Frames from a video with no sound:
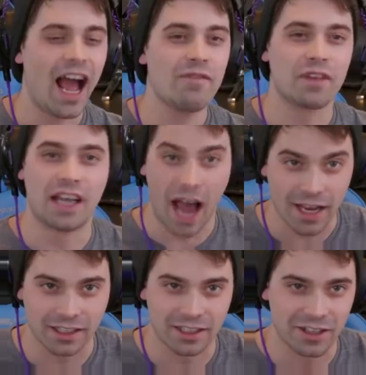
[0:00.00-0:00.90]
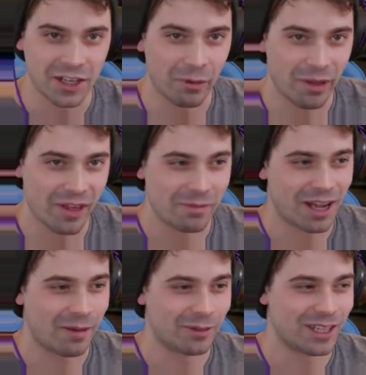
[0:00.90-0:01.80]
I've gotten to deal with him
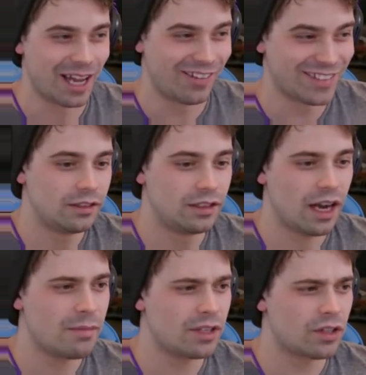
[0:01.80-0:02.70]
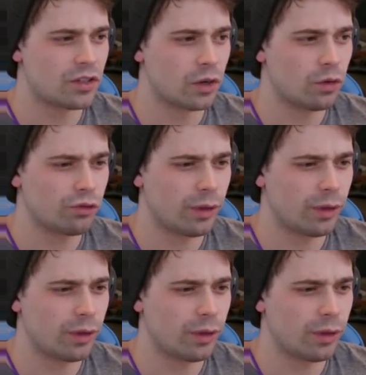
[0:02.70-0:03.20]
a couple times. Oh. Did I miss a circle